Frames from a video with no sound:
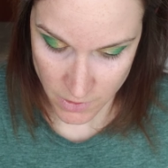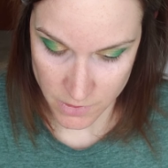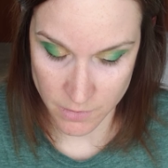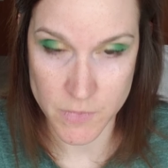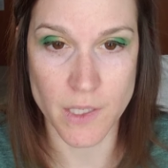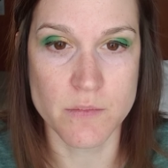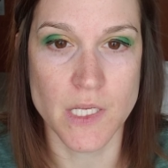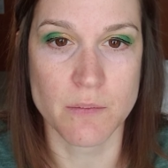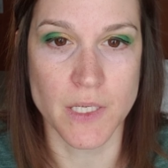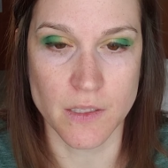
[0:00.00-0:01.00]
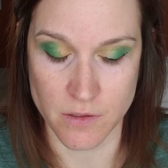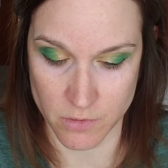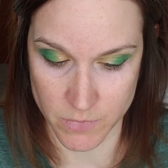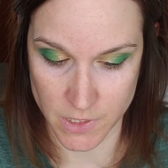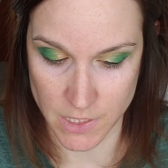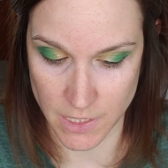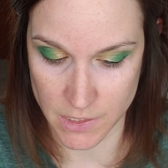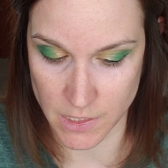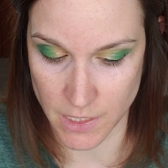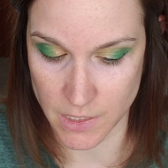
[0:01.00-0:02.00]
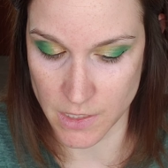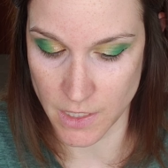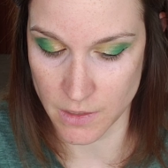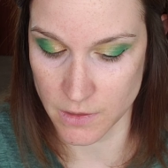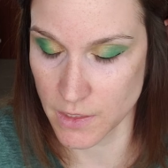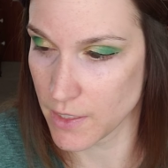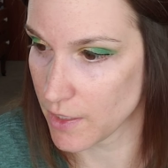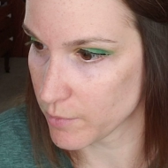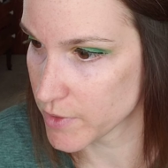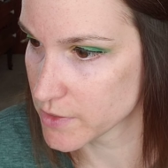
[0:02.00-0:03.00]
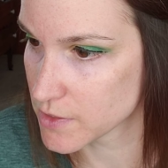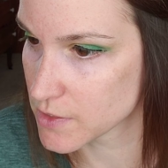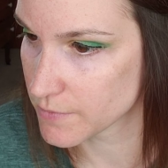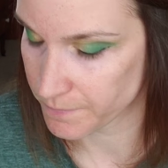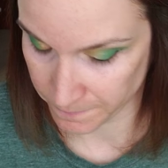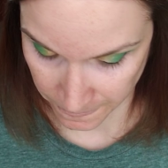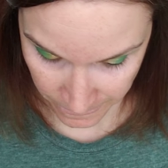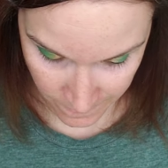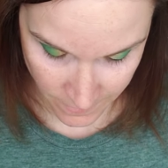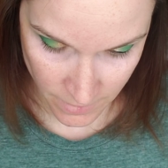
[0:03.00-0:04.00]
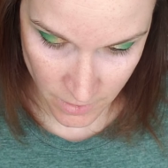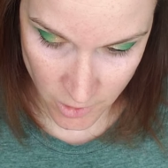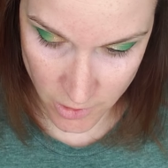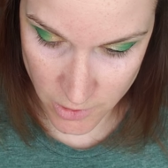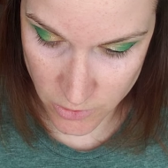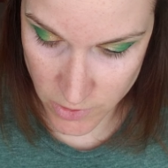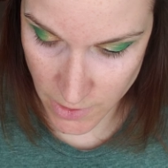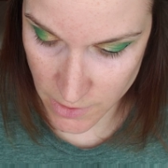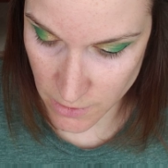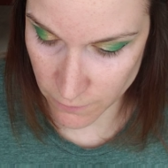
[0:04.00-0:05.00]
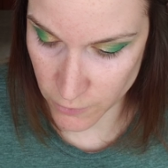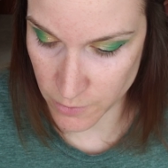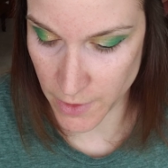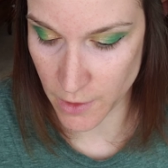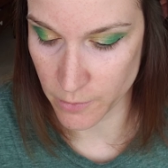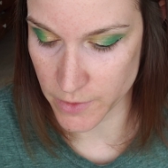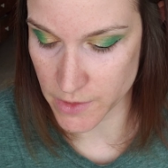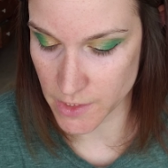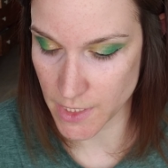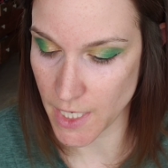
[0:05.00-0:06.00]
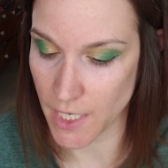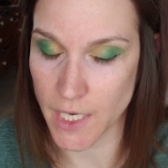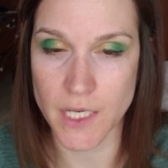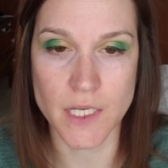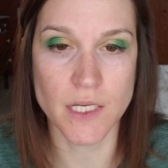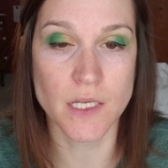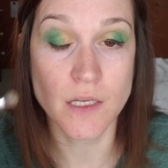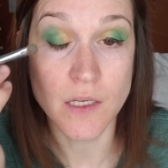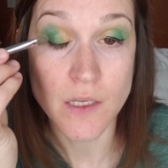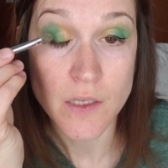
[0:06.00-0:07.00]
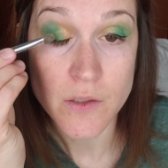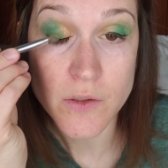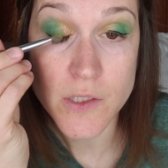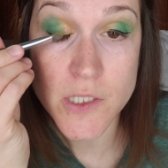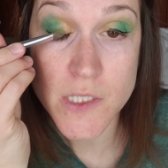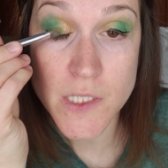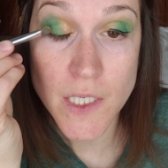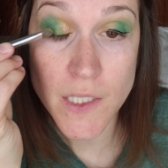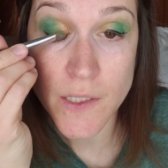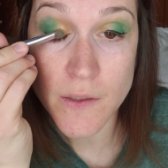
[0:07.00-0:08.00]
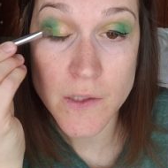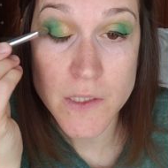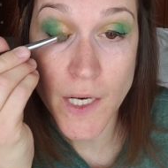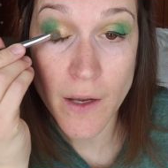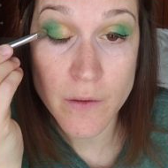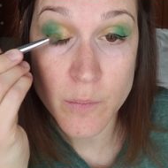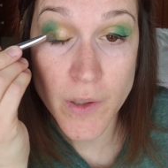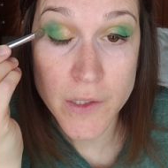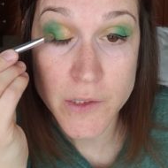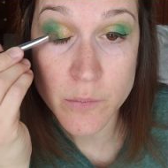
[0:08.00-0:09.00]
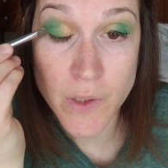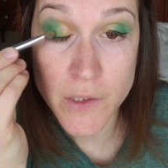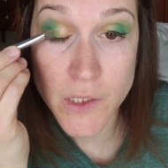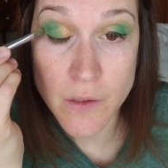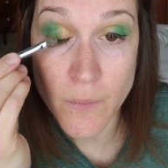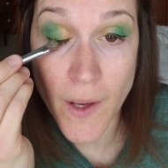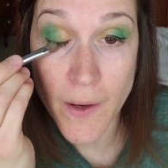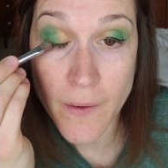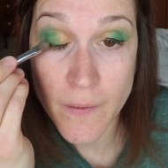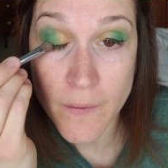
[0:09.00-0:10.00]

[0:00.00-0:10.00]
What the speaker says: Sometimes I make little mistakes like that. It happens. Good news is if you make a mistake, you can just take your shadow brush and brush it away.